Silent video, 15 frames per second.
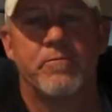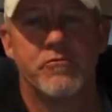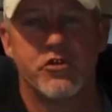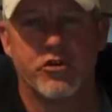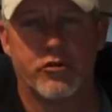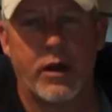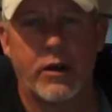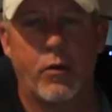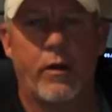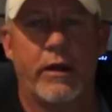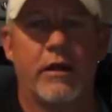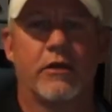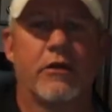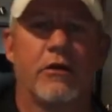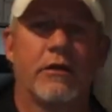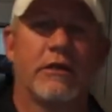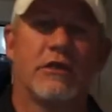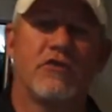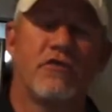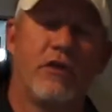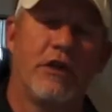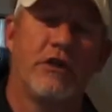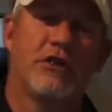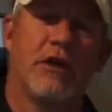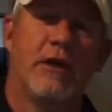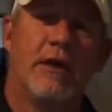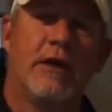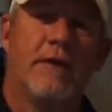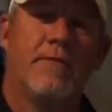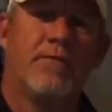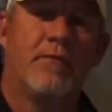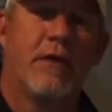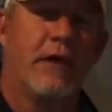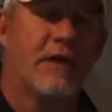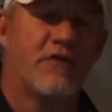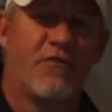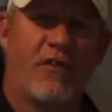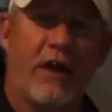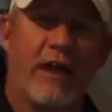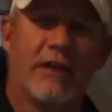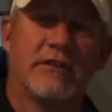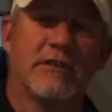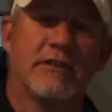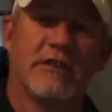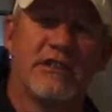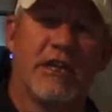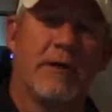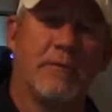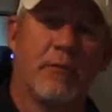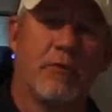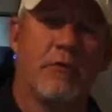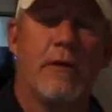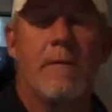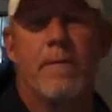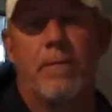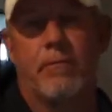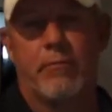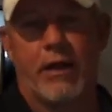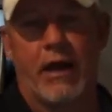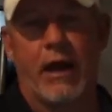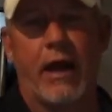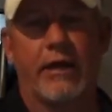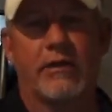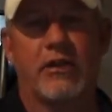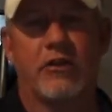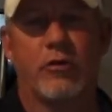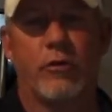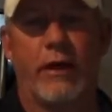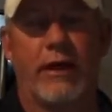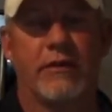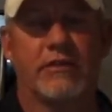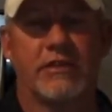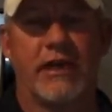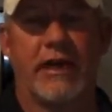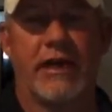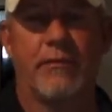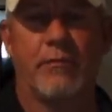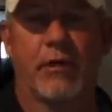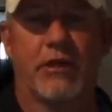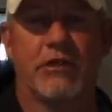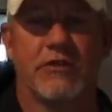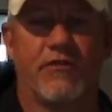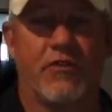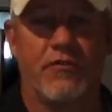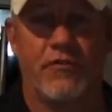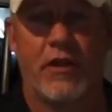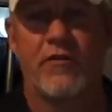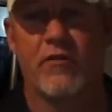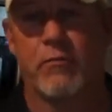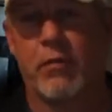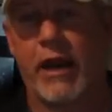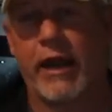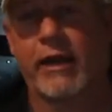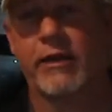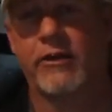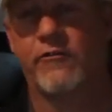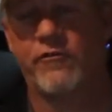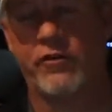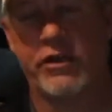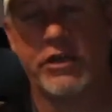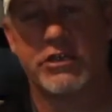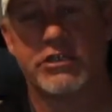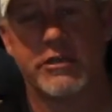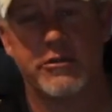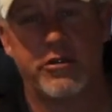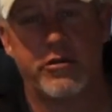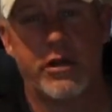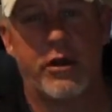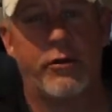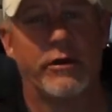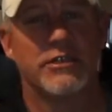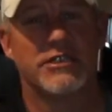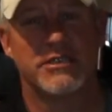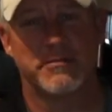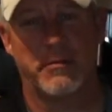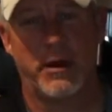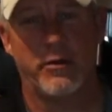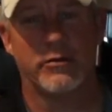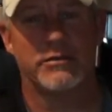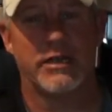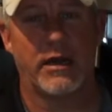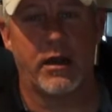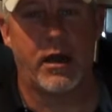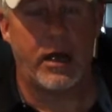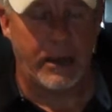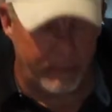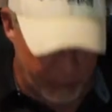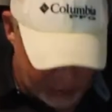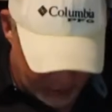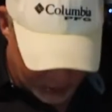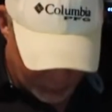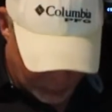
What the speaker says: It's a great way to cook this fish. It's fast, it's simple, but I like to do it outside because if you've ever blackened the fish, you know it smokes a lot, because